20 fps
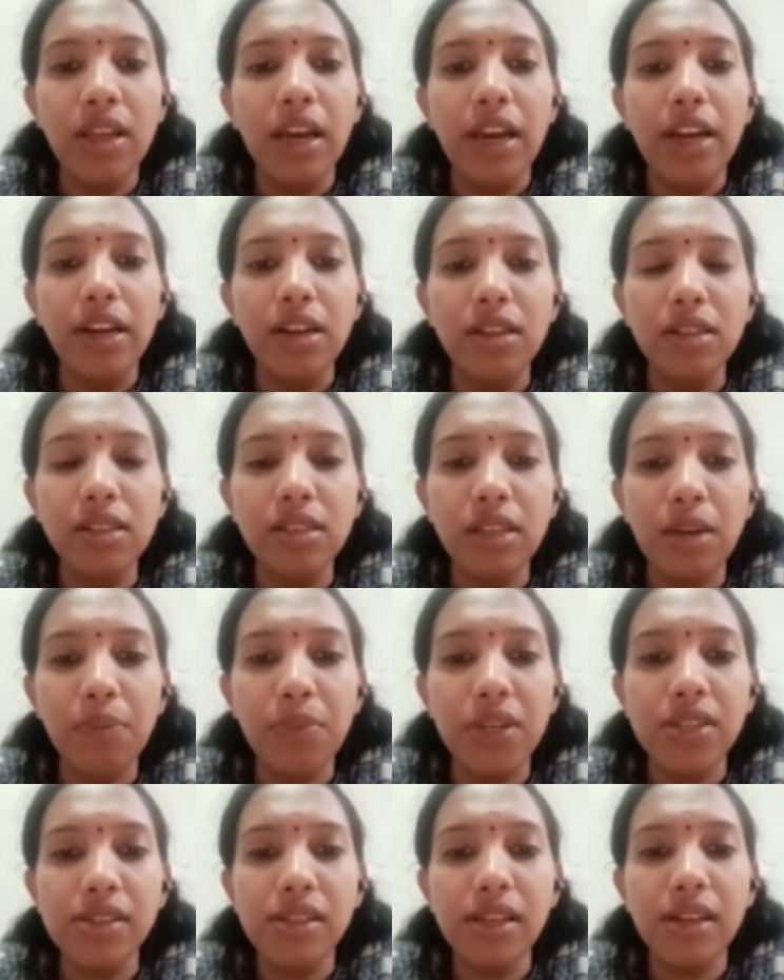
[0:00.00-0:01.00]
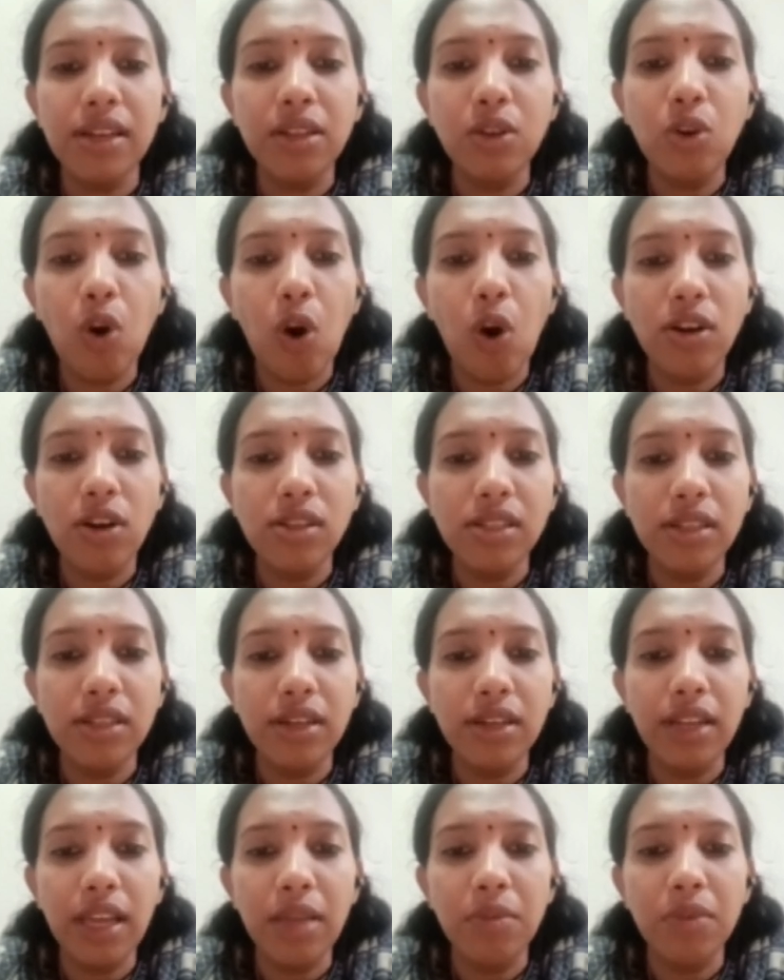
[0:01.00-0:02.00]
it is represent the
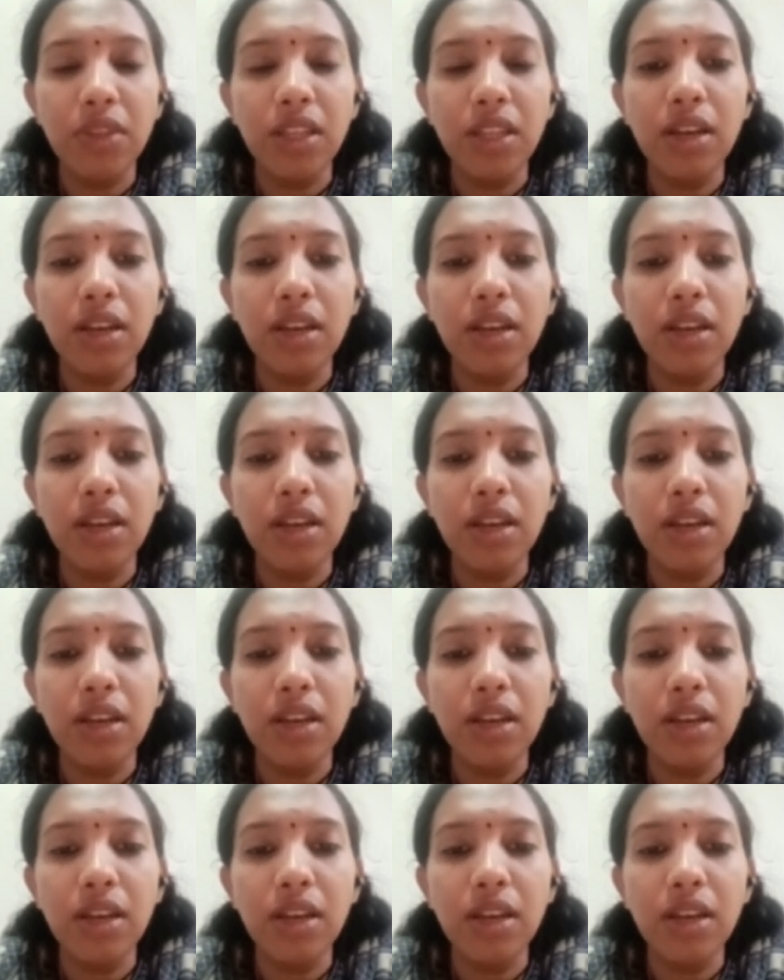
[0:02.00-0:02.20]
constant time.